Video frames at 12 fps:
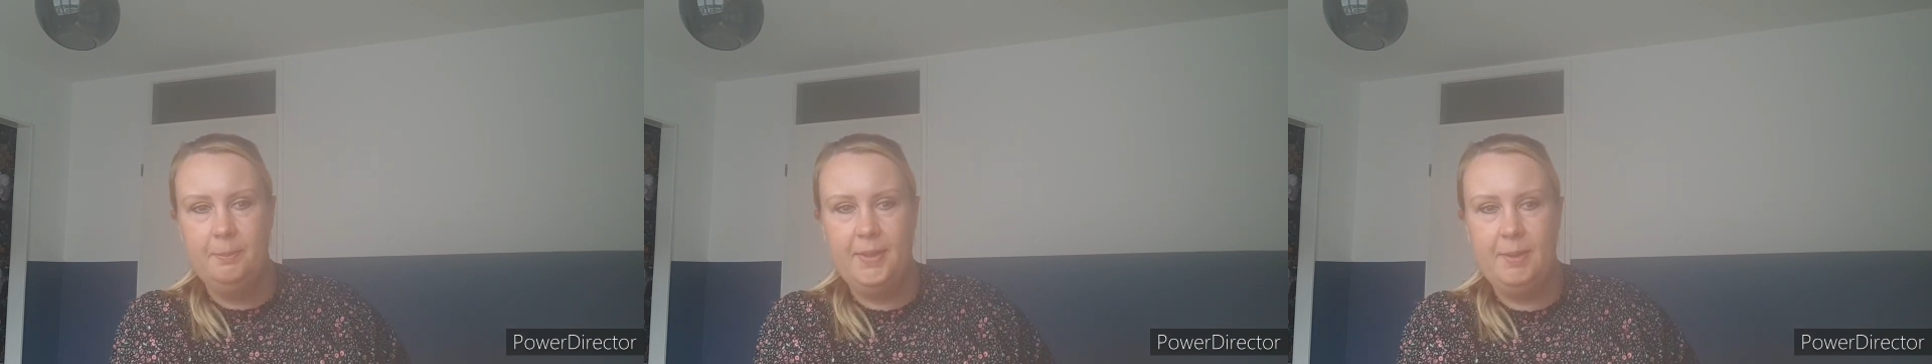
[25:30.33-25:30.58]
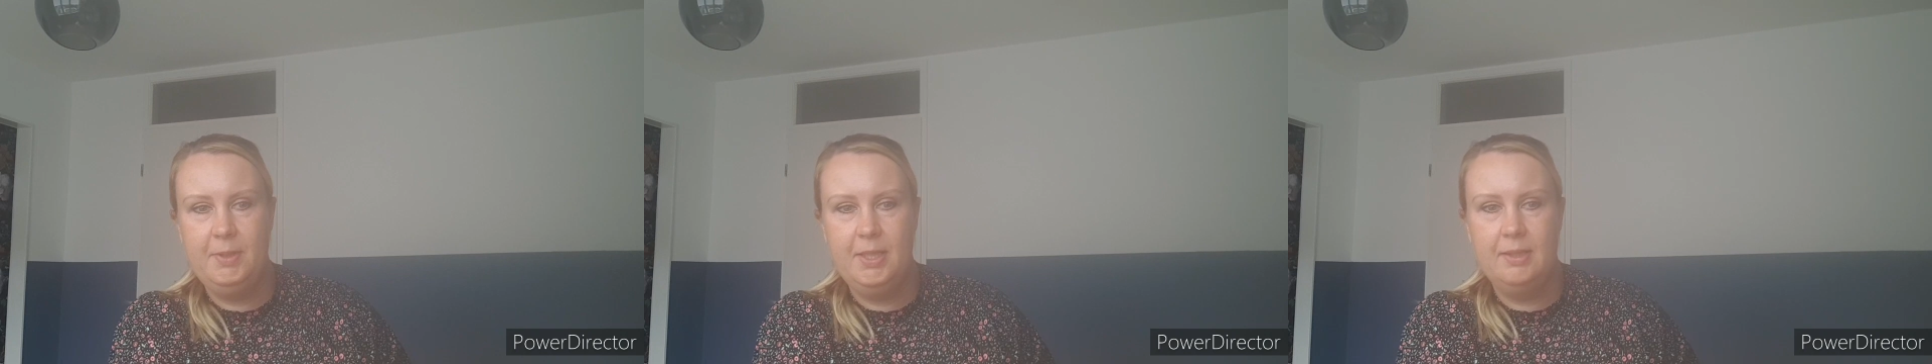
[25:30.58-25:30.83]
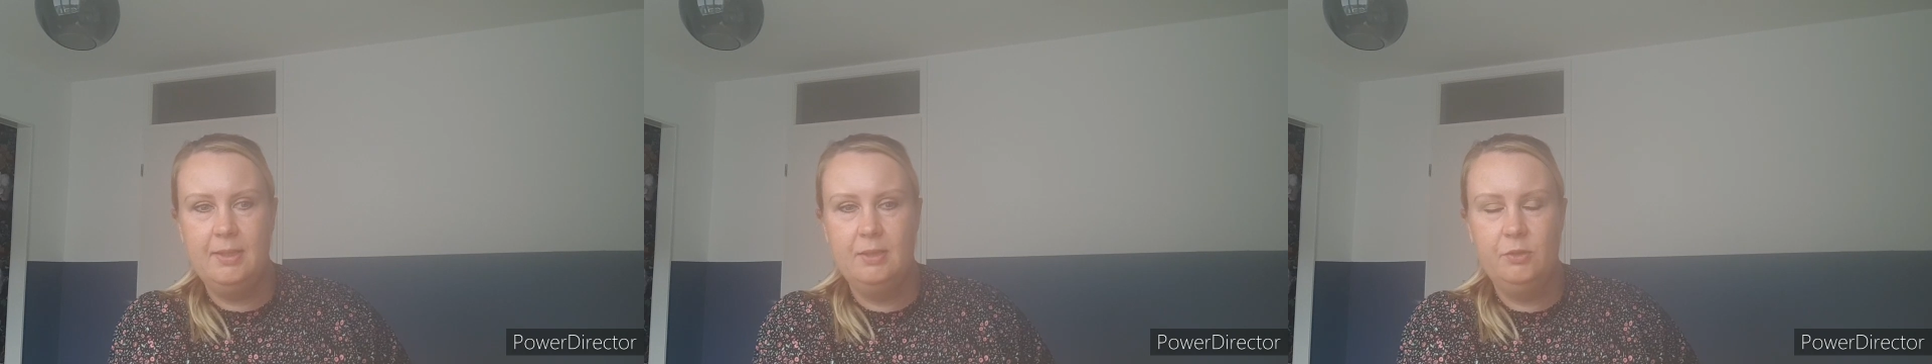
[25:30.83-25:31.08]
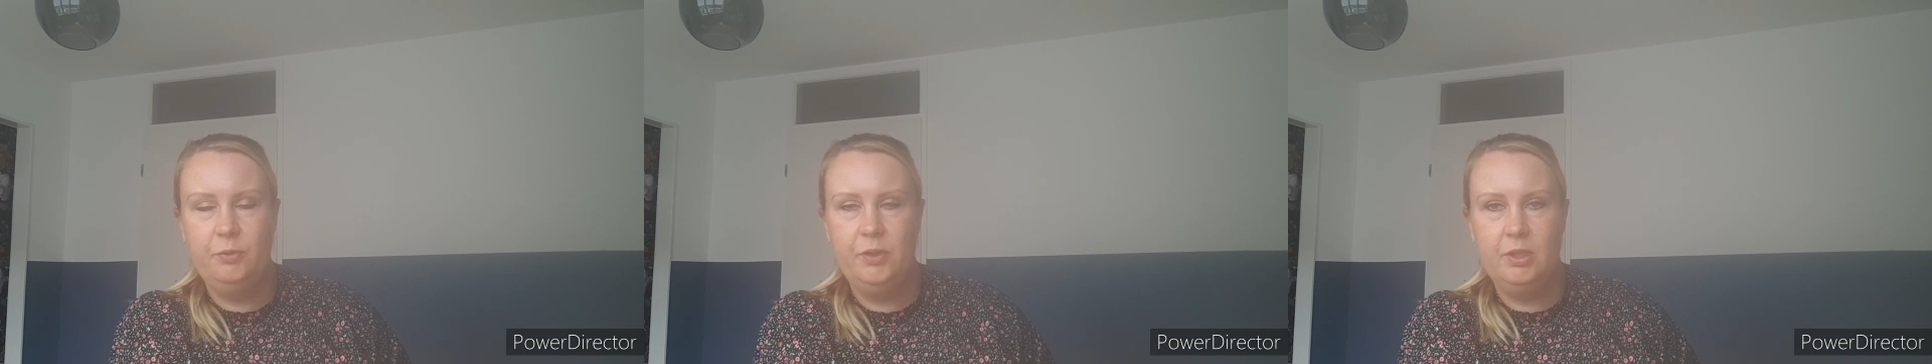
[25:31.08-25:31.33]
maybe it
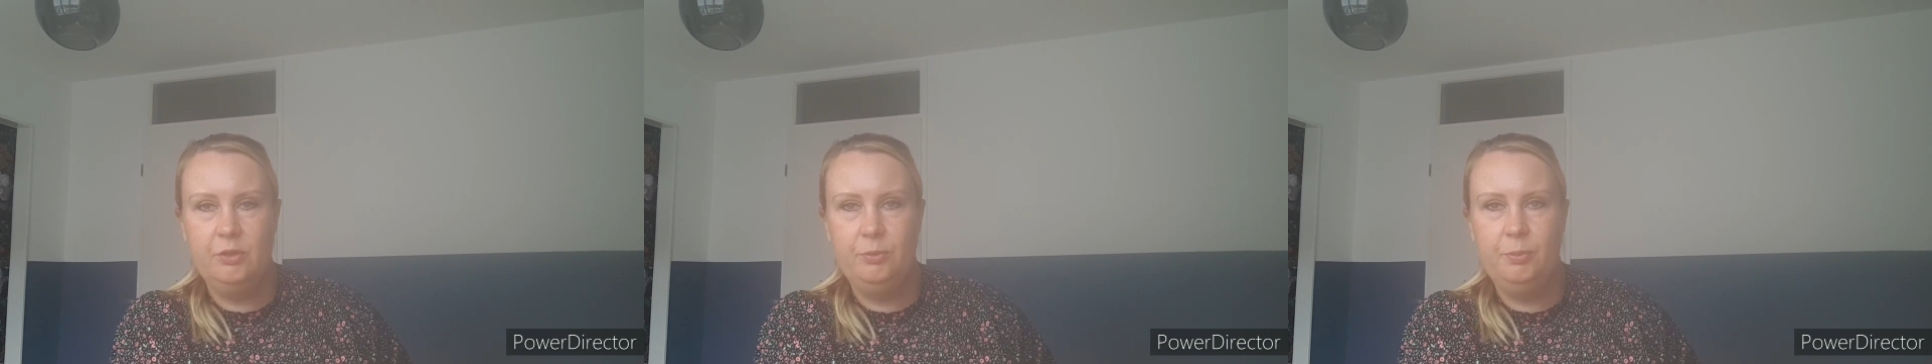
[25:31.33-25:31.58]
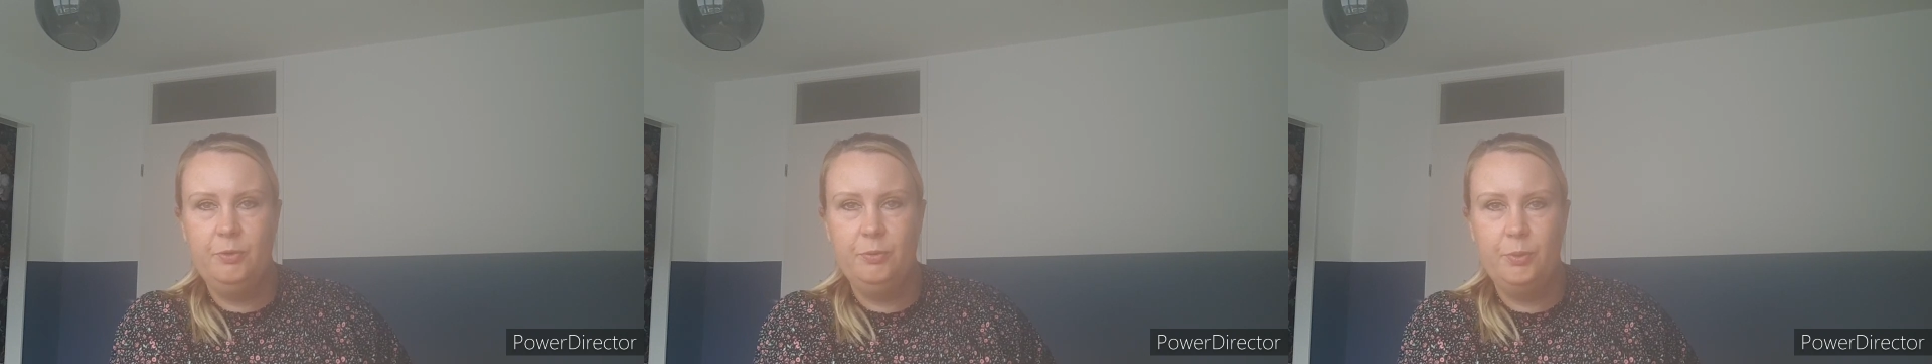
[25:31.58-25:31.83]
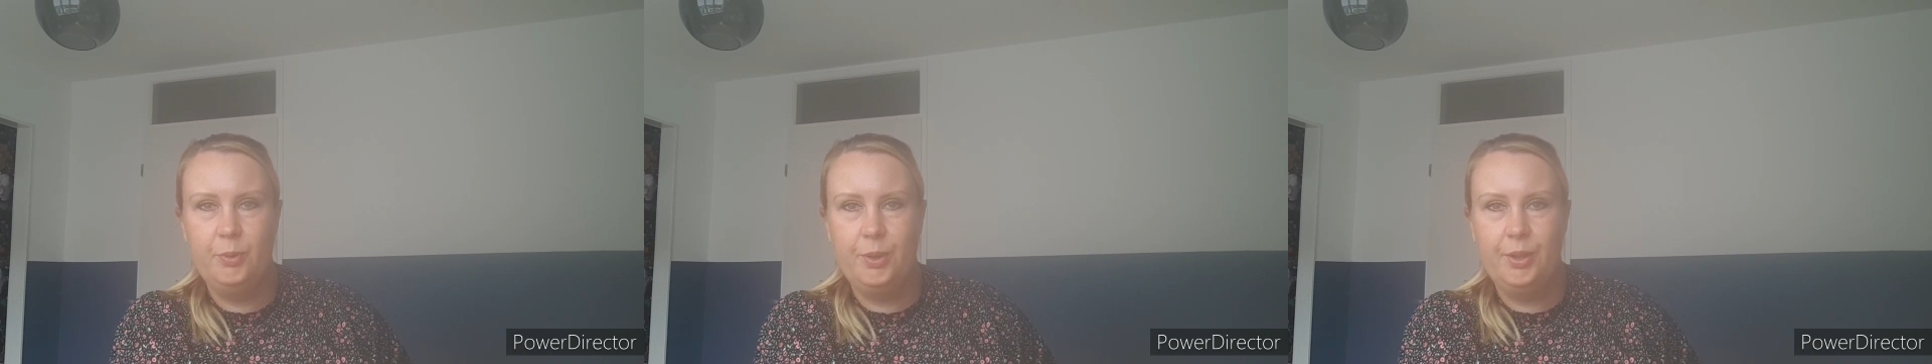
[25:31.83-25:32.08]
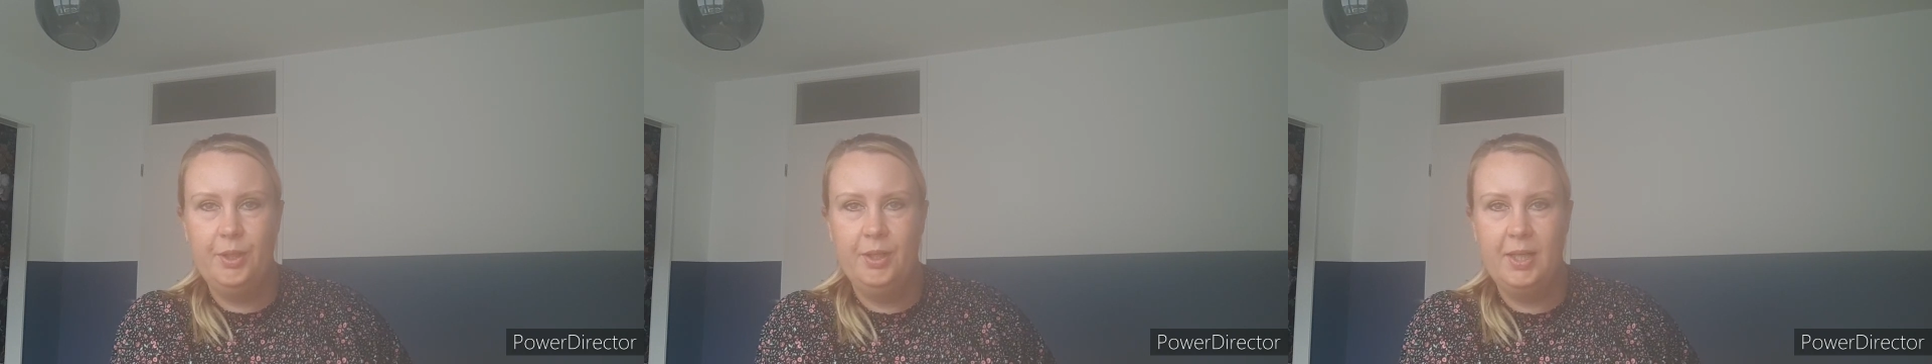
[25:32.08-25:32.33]
is finished
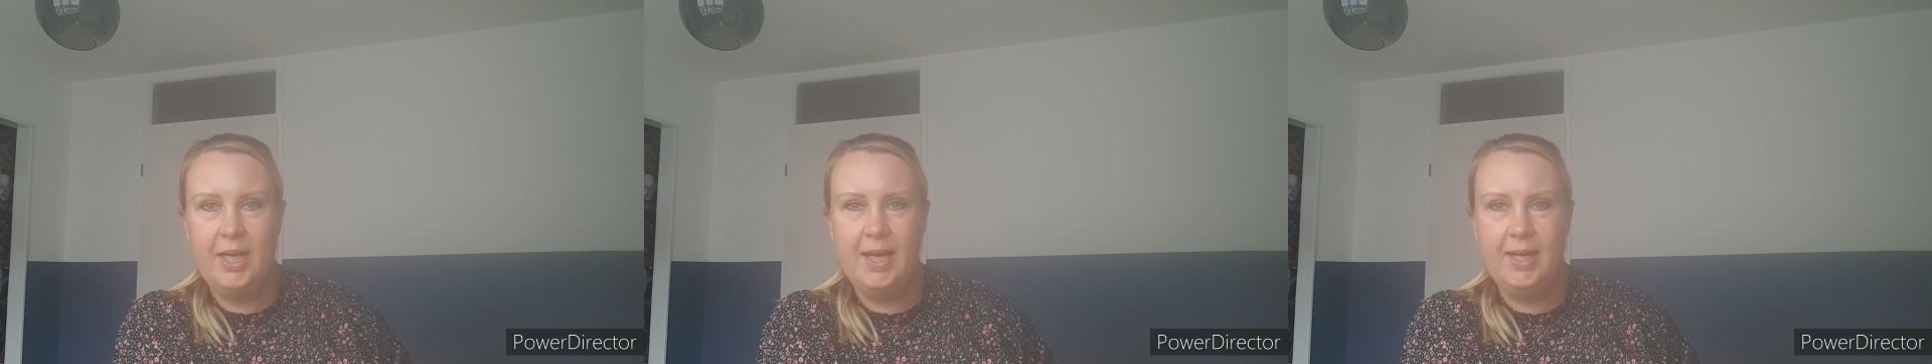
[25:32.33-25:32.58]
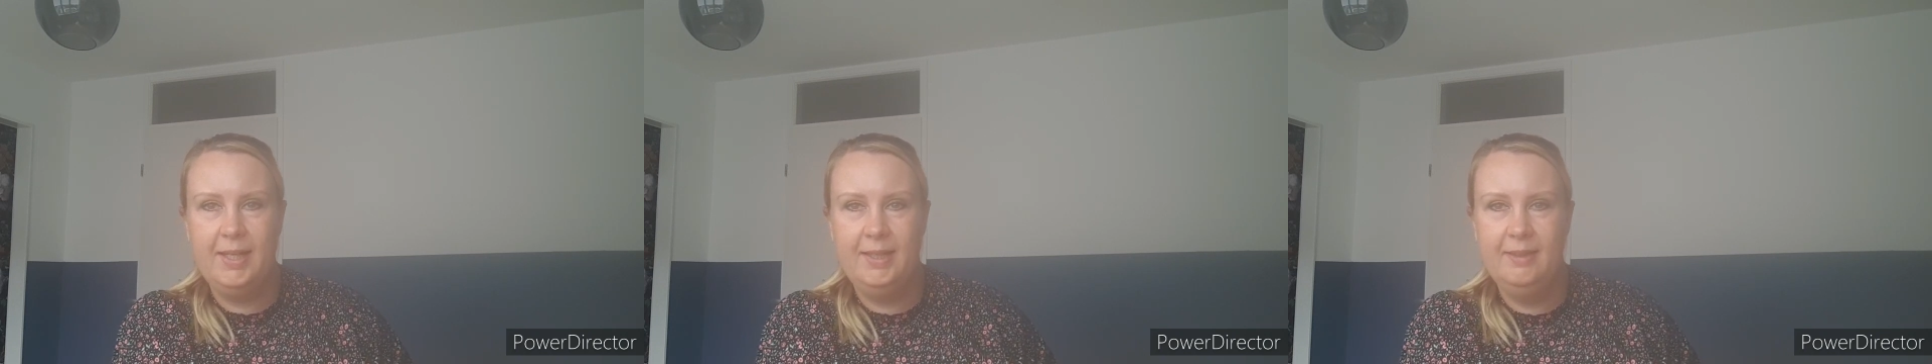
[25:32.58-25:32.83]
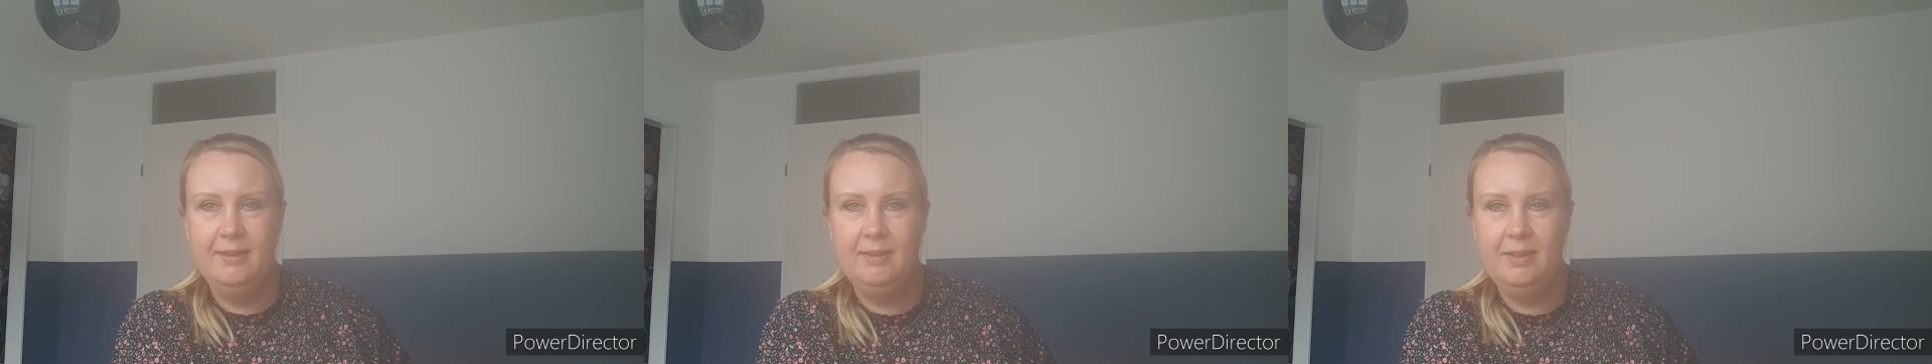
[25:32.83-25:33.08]
before I